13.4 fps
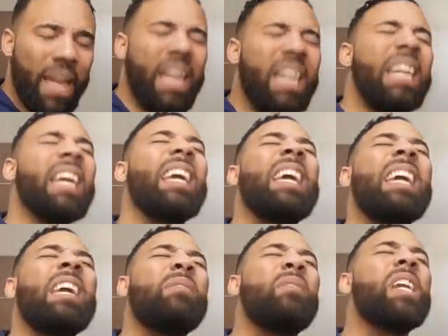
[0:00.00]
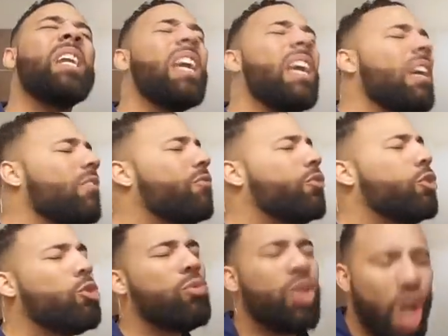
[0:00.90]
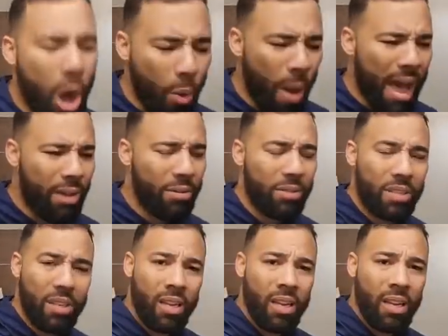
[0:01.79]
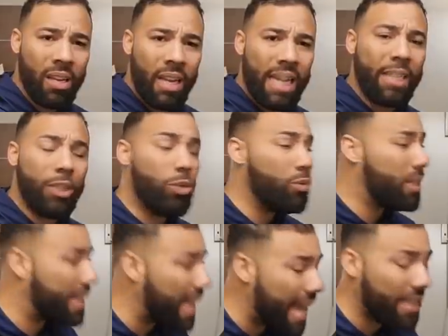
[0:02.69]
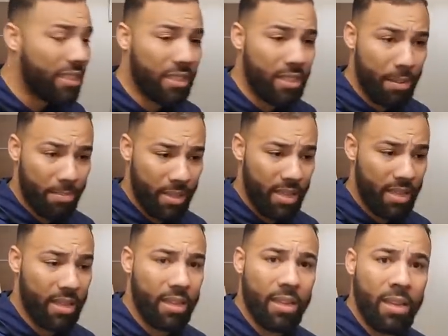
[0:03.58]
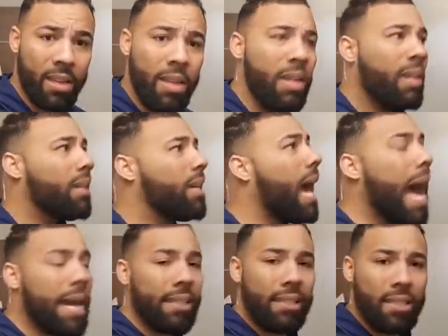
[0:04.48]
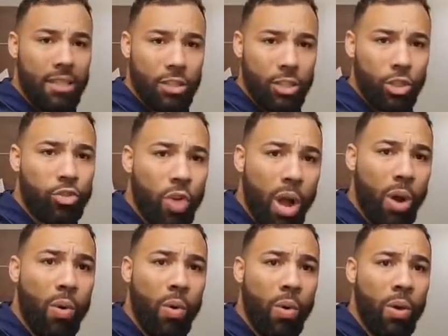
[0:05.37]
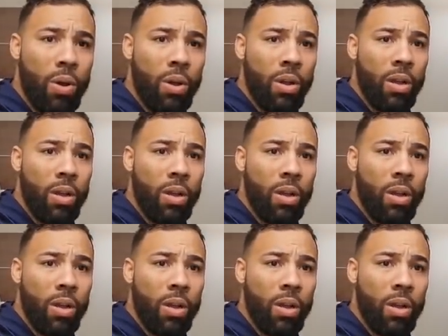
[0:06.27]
And even if you go out and you catch something, God is in control.